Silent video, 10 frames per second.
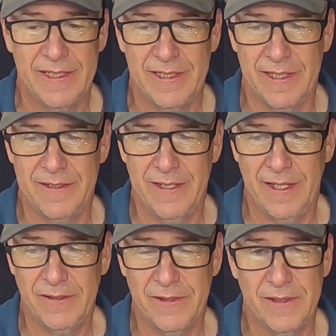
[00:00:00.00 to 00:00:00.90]
It
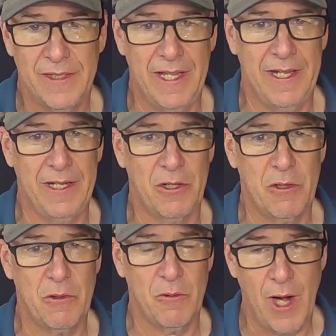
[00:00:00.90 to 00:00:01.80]
takes a
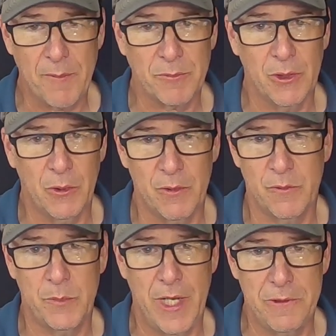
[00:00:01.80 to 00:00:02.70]
crap load
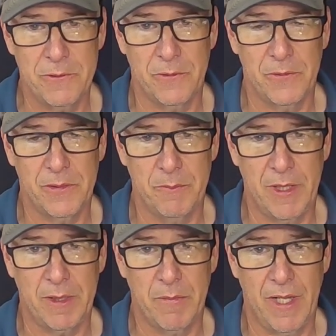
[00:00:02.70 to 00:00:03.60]
of patience to
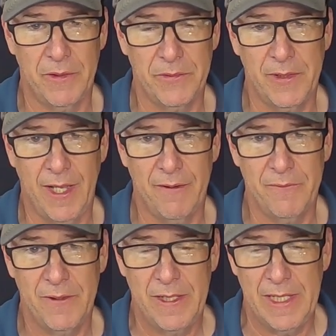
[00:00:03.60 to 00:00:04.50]
make a balanced
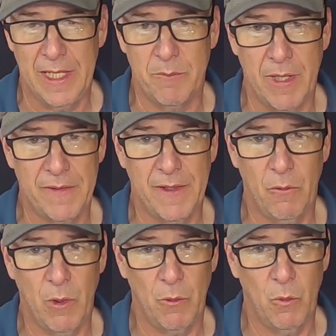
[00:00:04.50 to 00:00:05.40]
staff and make
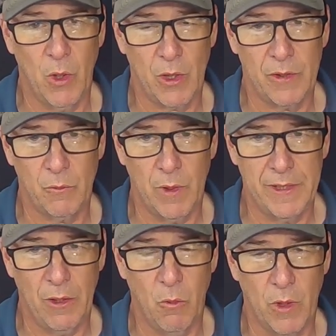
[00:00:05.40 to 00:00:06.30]
that one work, one
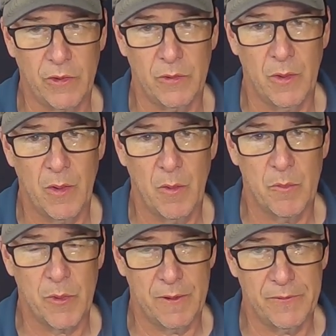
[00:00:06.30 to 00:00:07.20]
that works
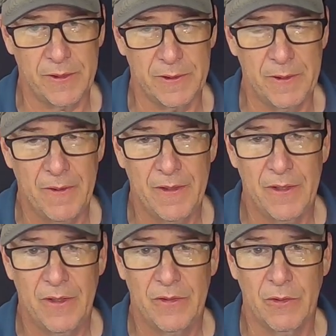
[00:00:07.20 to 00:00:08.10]
perfectly.
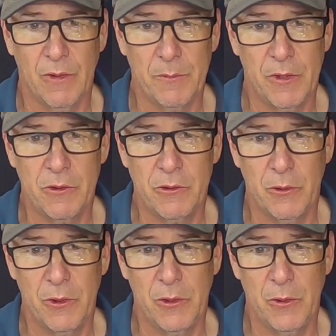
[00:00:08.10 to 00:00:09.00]
So I'm going to
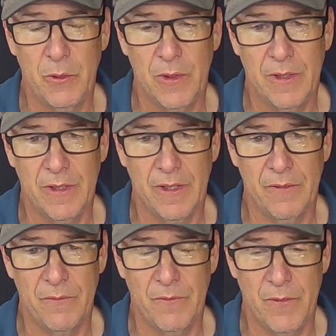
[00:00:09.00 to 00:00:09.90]
show you
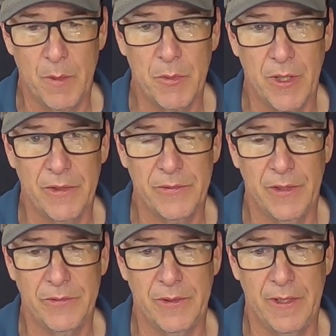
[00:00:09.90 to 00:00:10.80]
uh, the
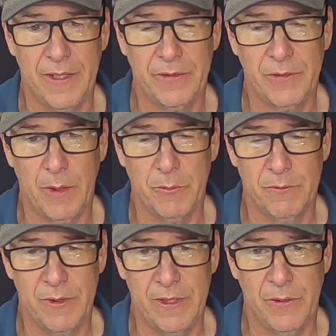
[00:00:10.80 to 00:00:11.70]
process in the next couple
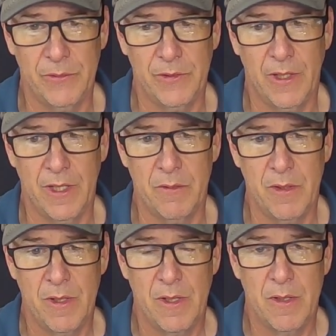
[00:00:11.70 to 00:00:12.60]
of videos
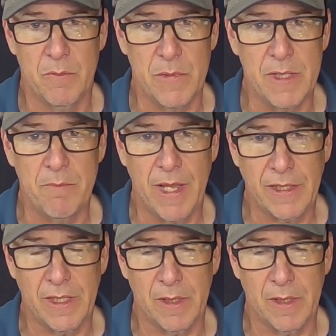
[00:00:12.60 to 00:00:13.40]
on me making a